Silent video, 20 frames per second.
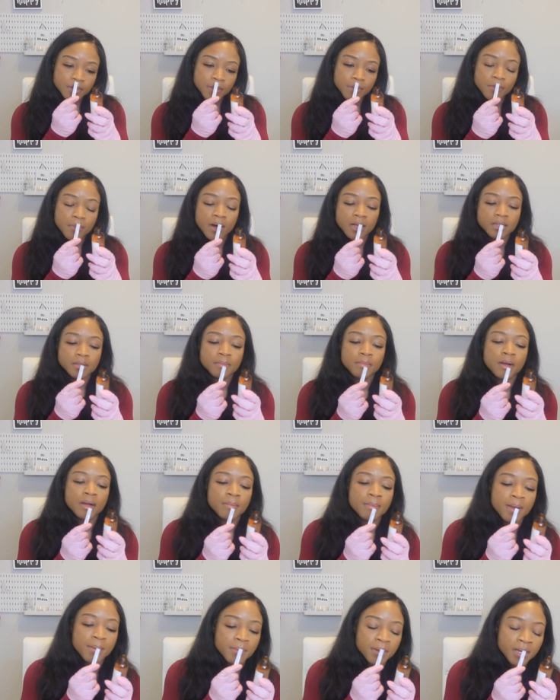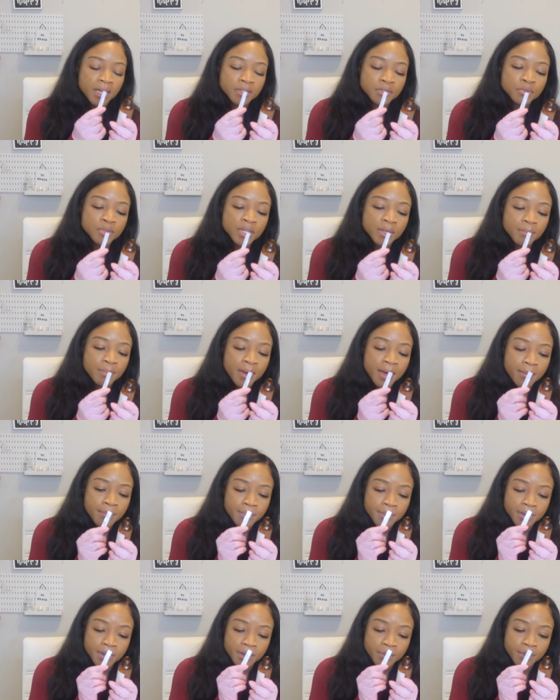Malabar pepper. I do get
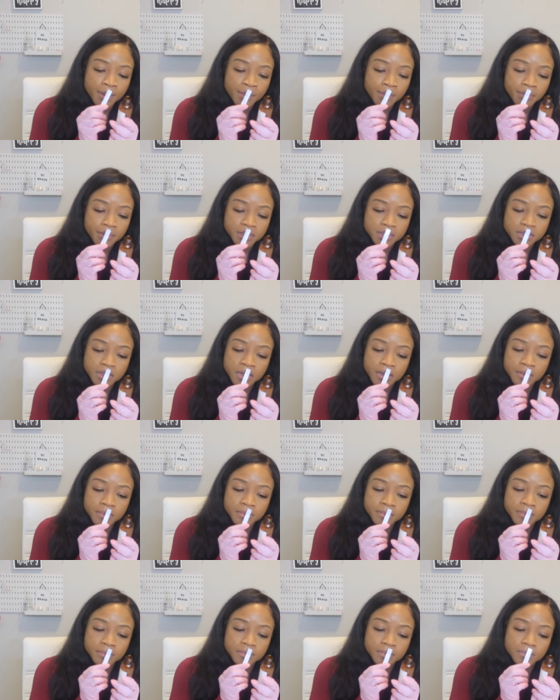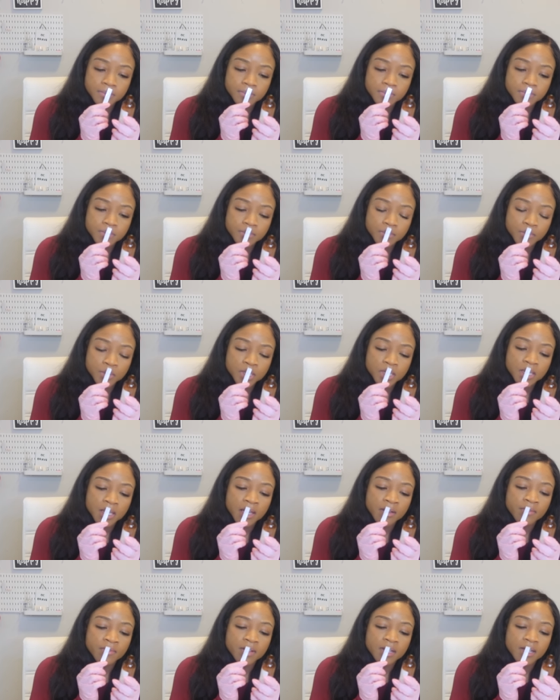pepper, a peppery scent with
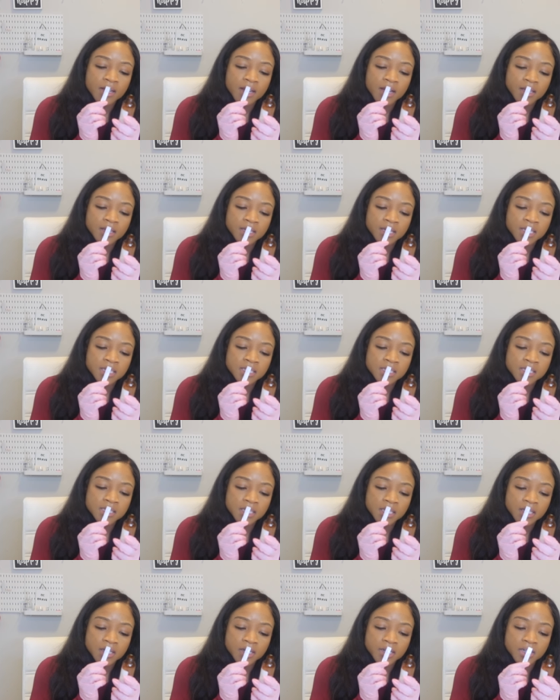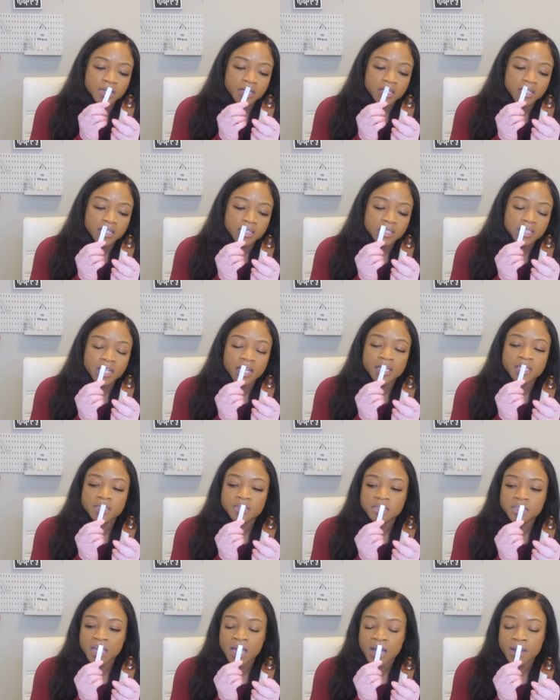like vanilla and cedar.
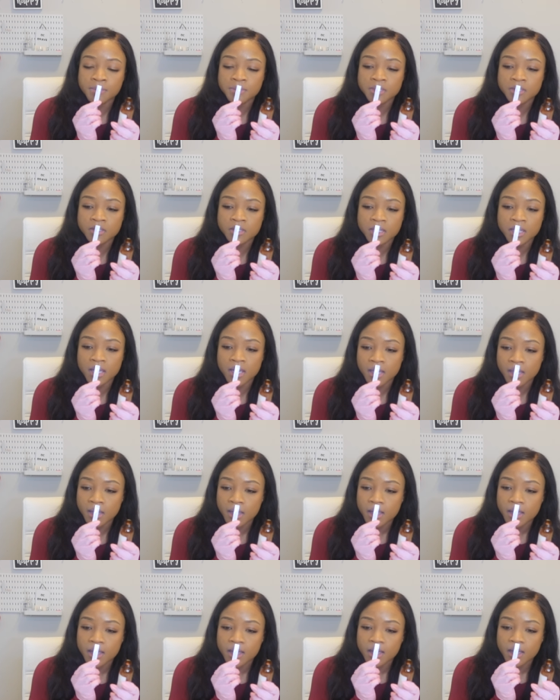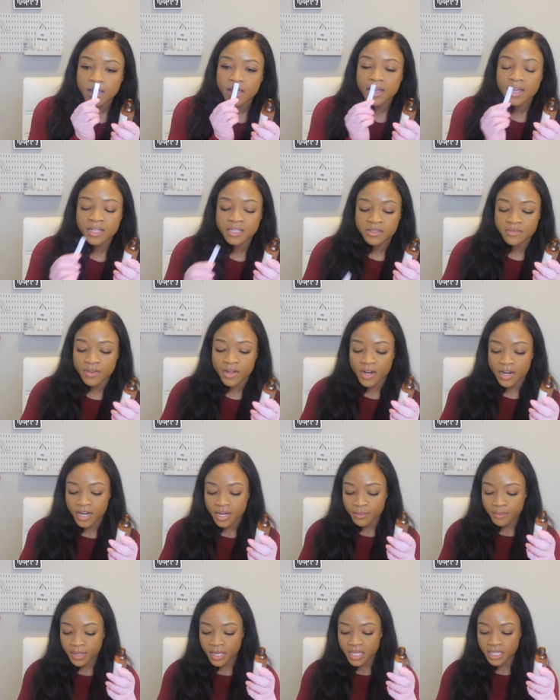Yes, absolutely it's
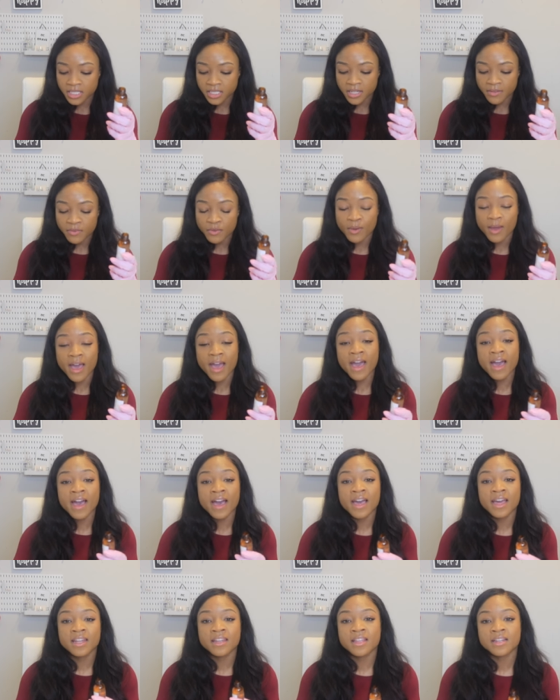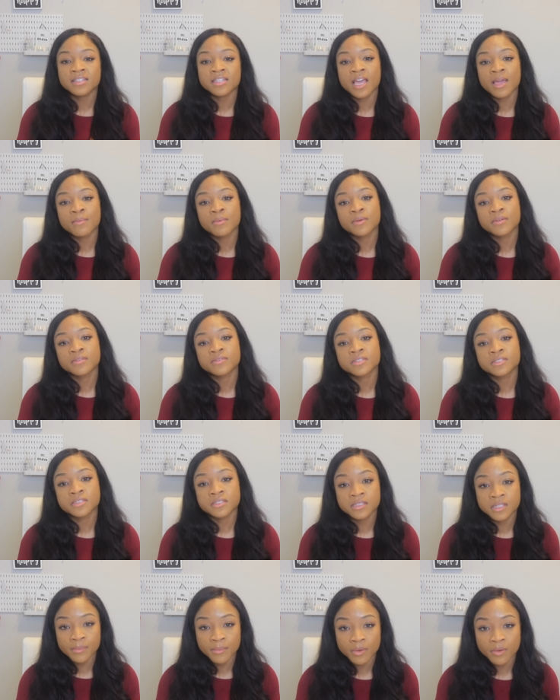very much if you had that type of
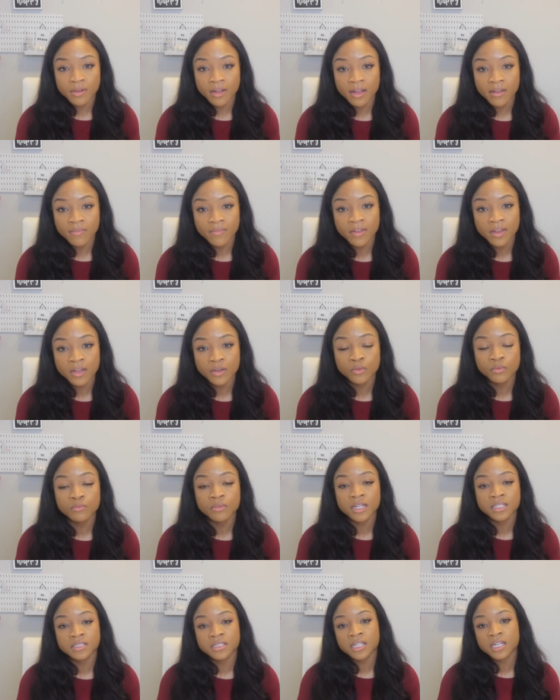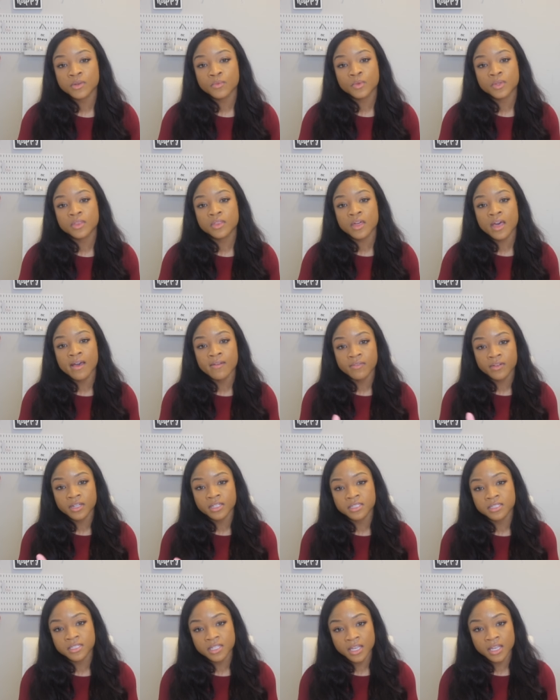demographic who resonated with
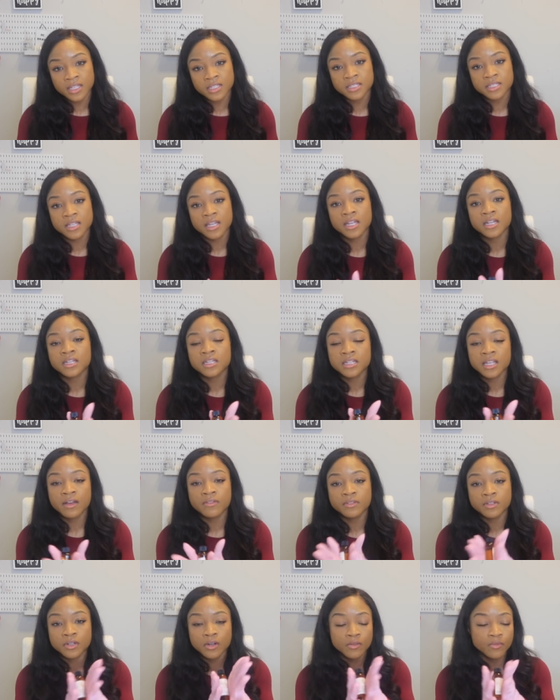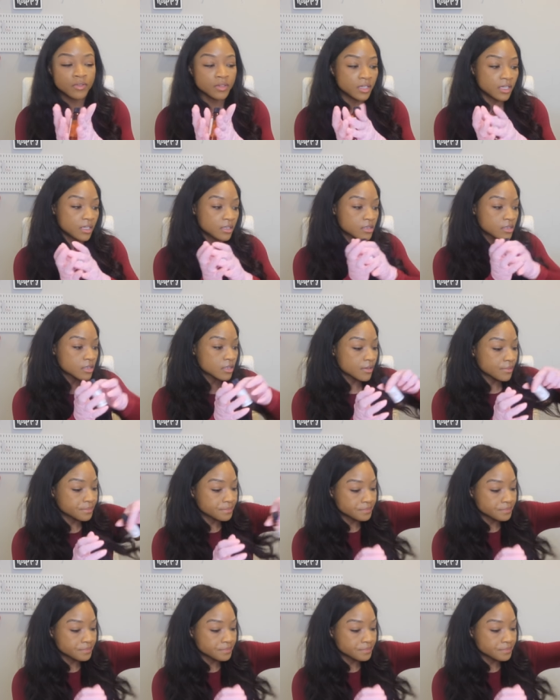African sense, then definitely go for this.